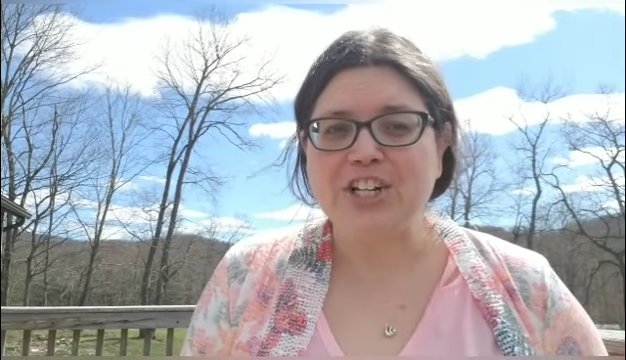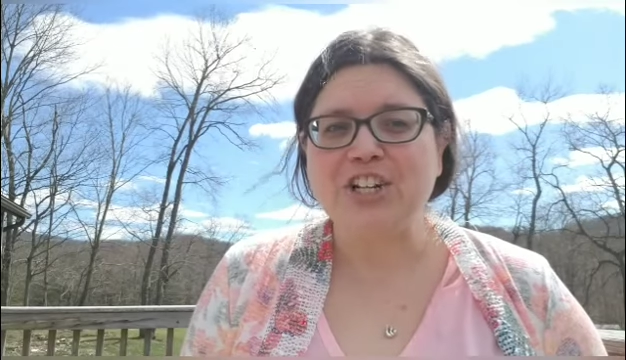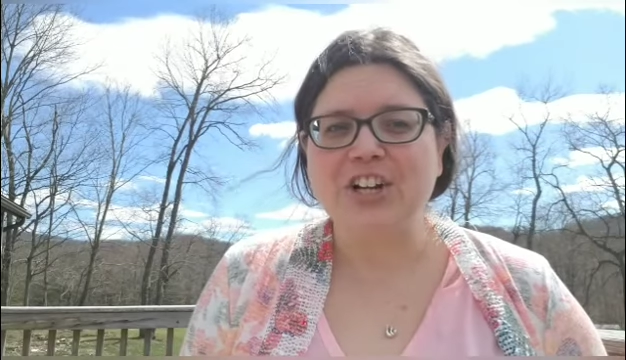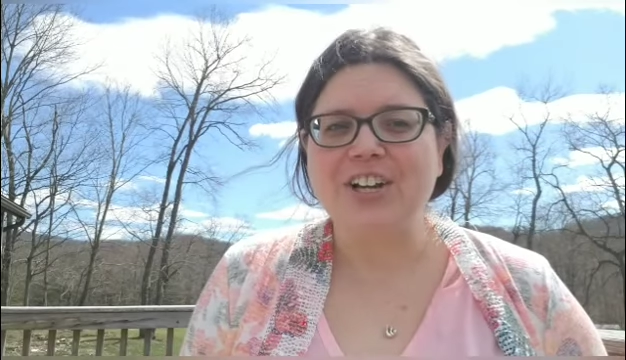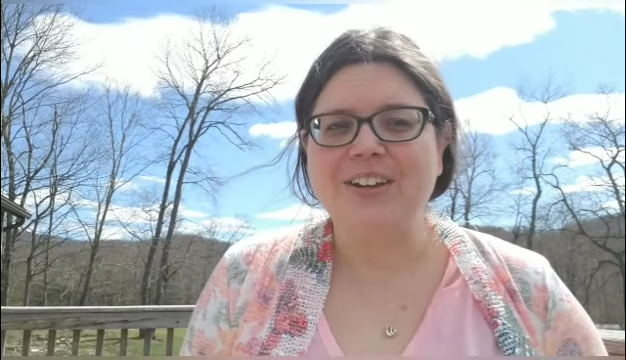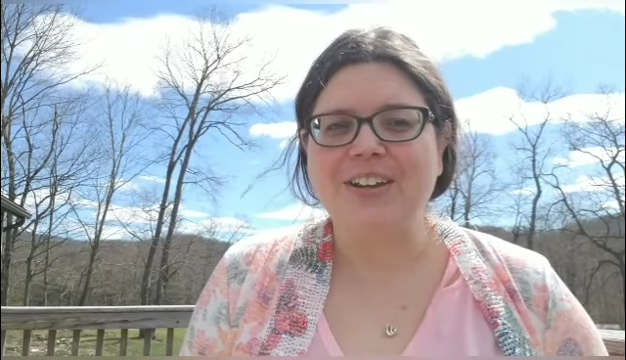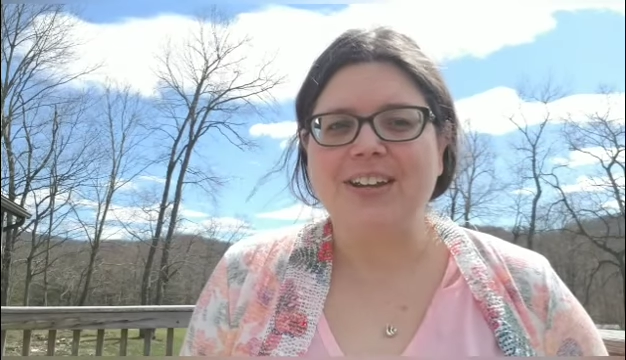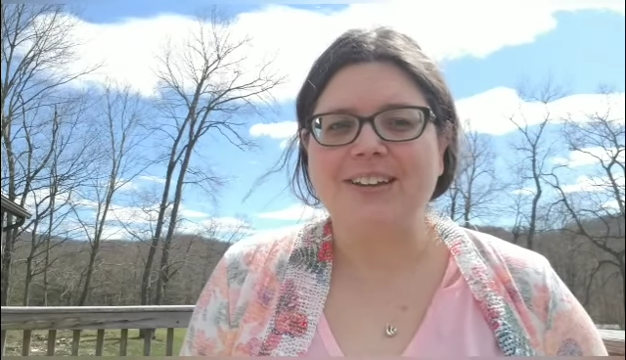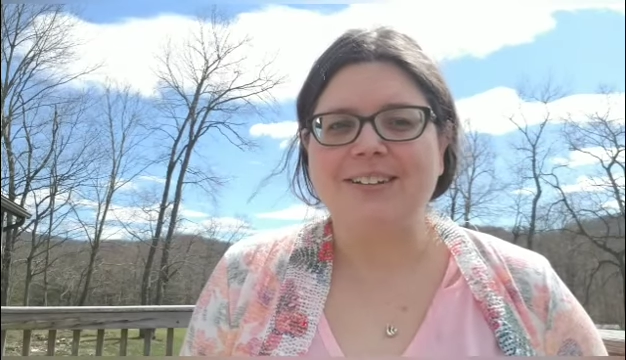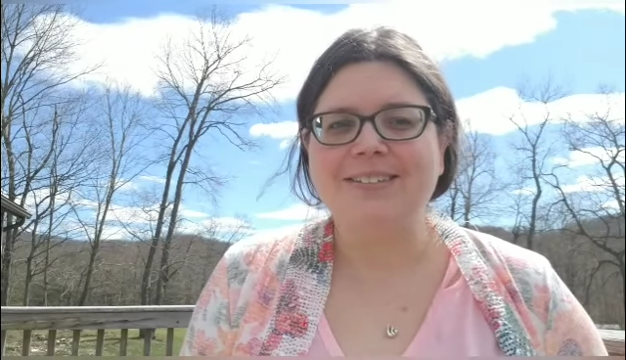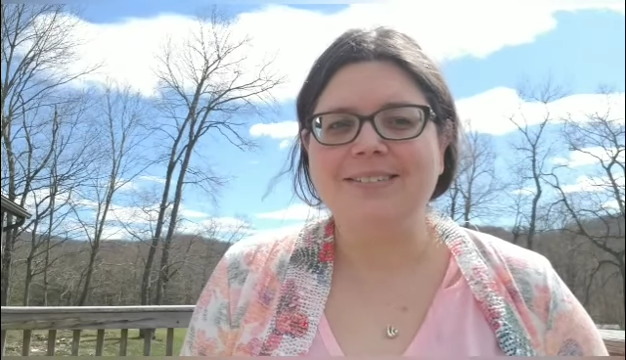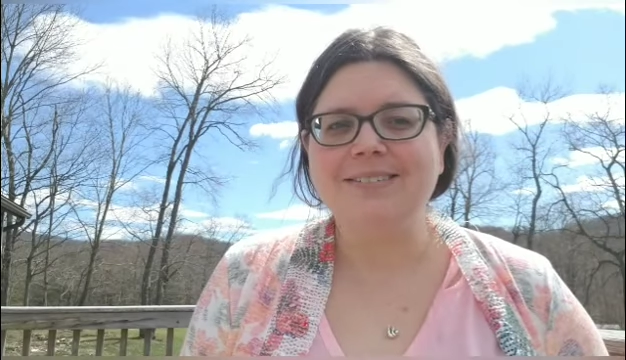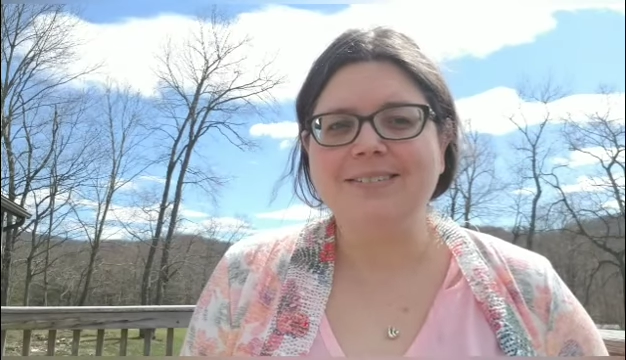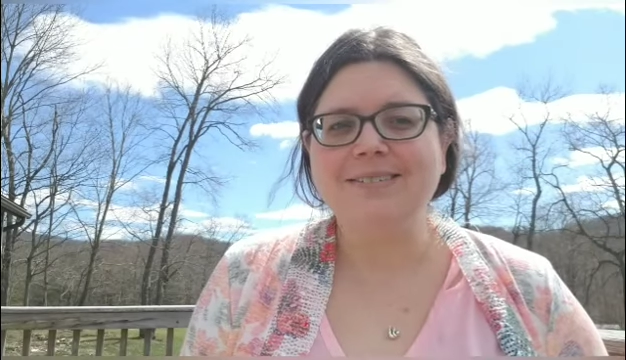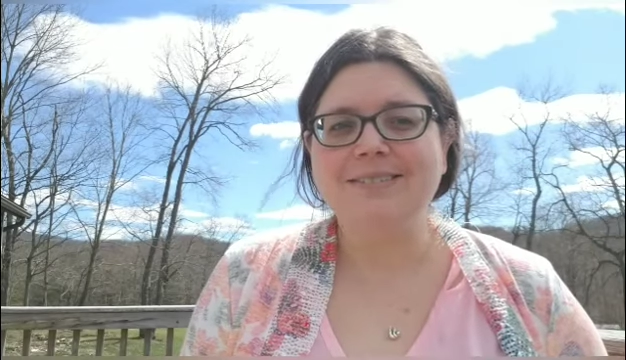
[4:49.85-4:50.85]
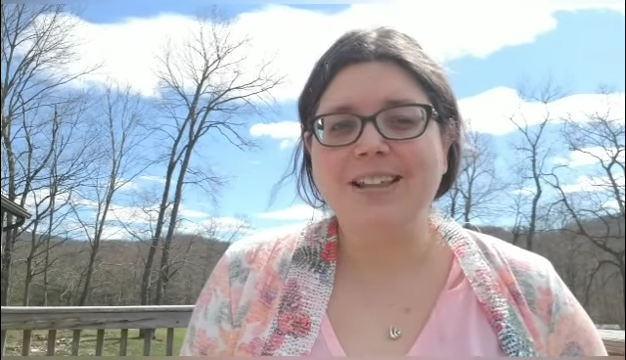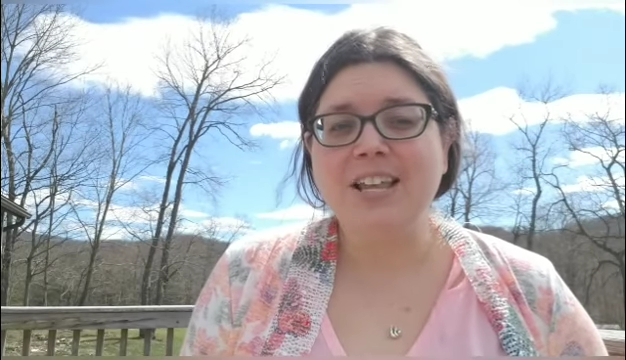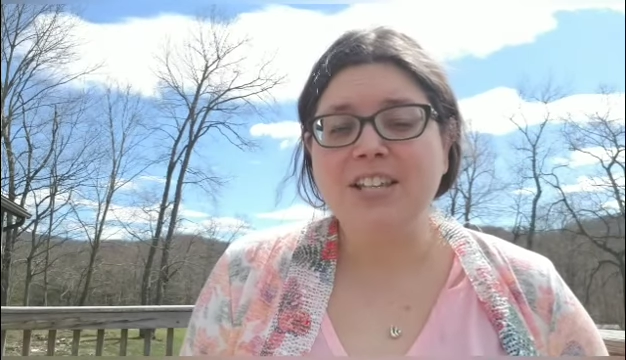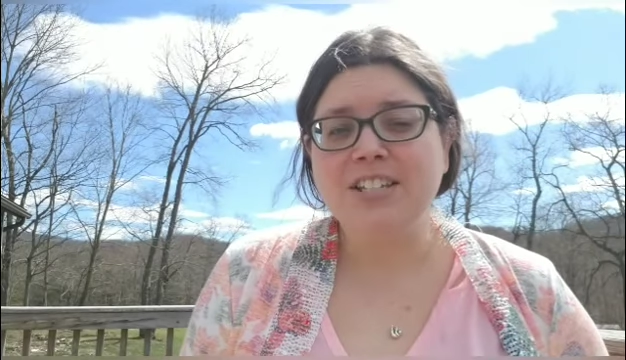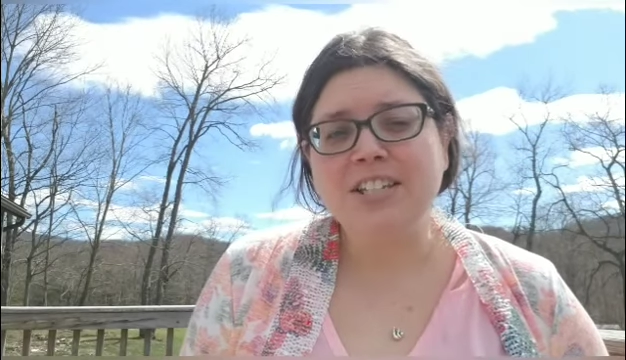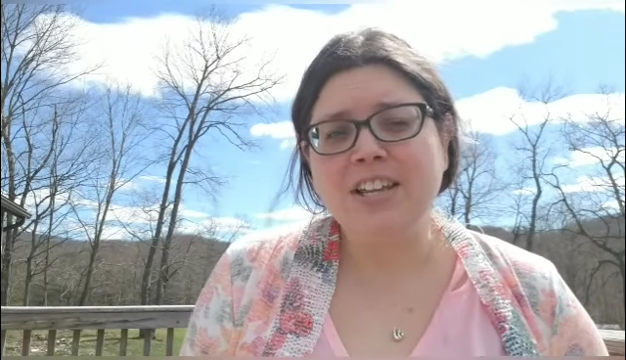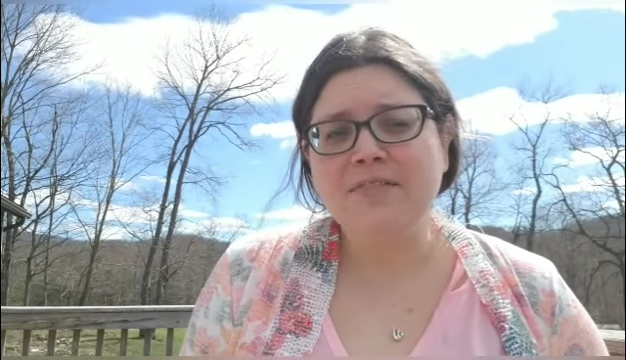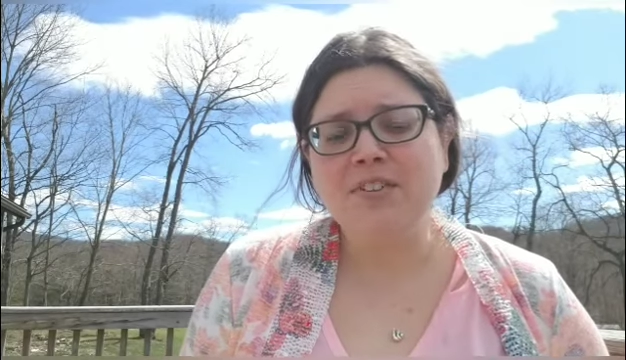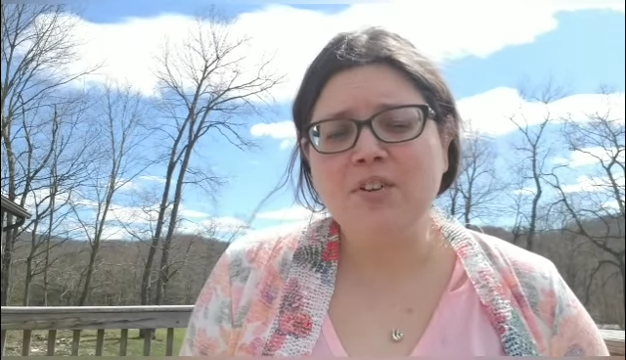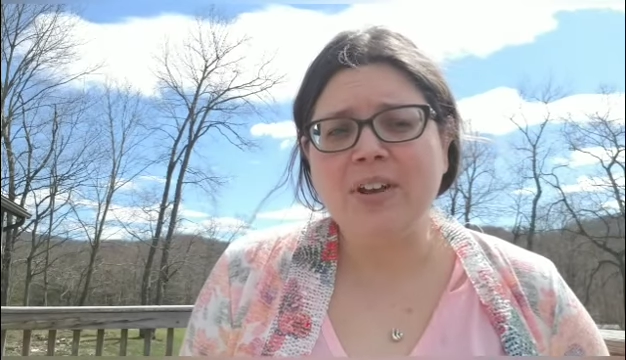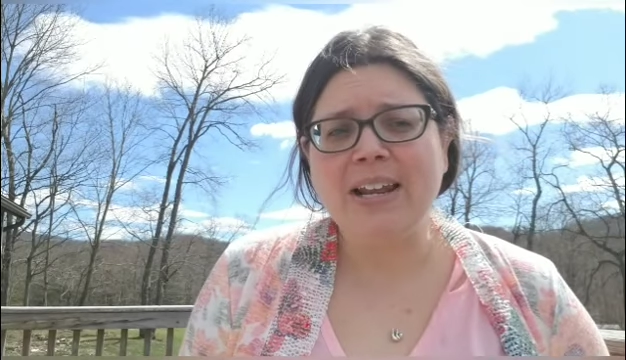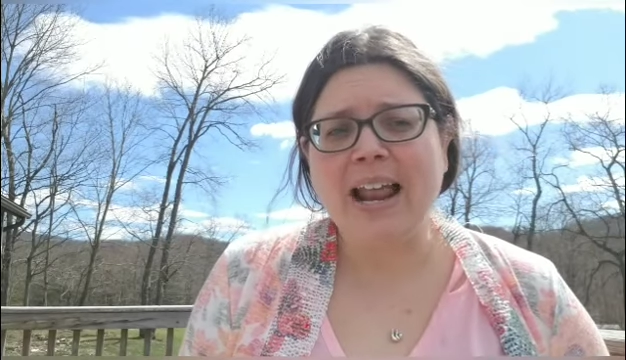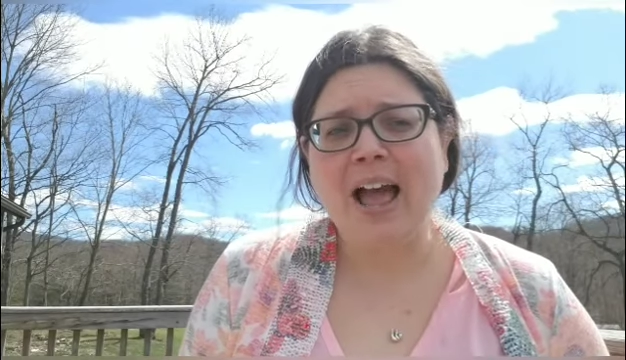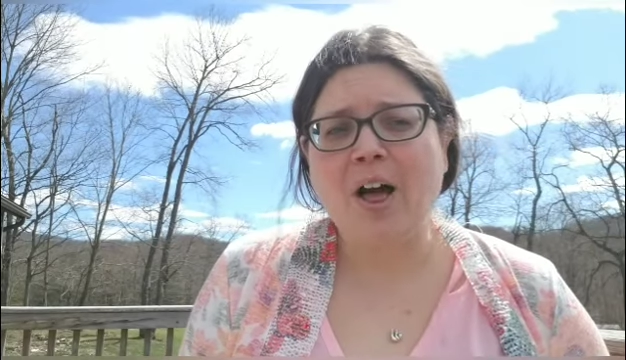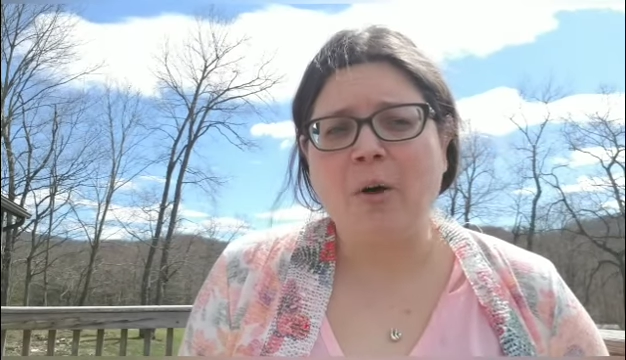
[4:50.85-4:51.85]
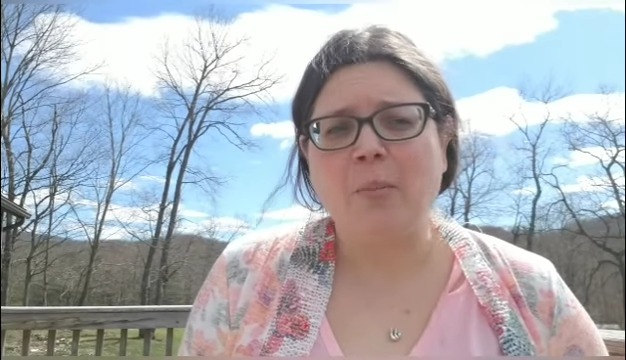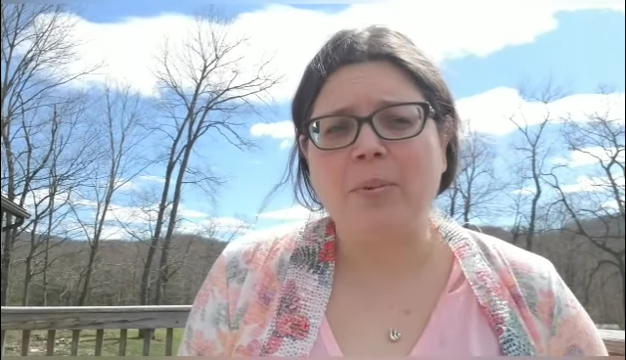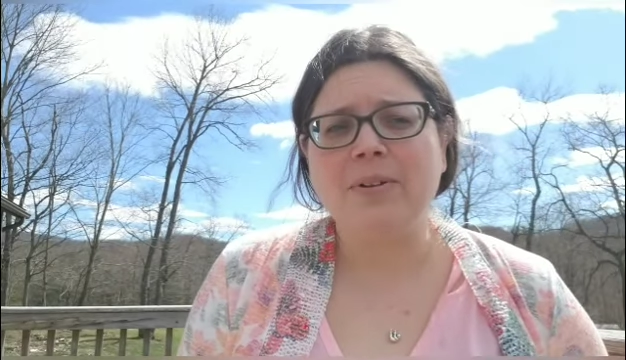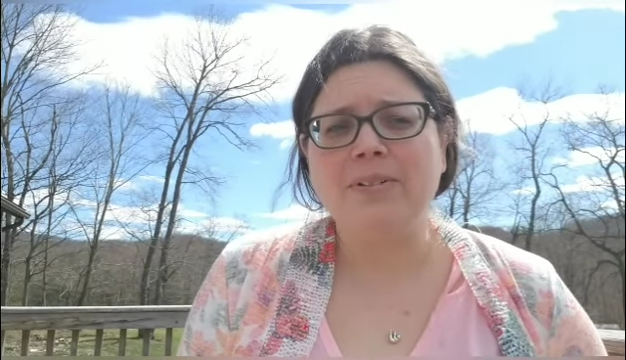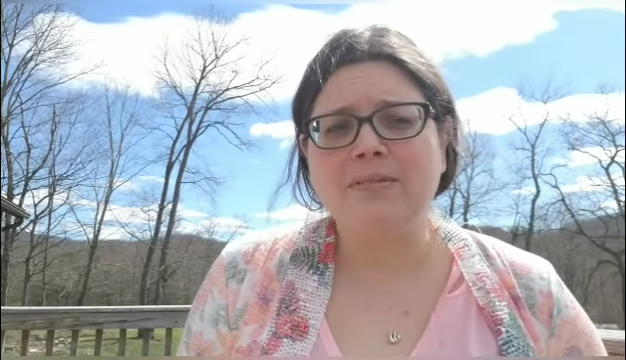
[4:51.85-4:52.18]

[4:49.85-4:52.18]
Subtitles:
cooking, see if you can help.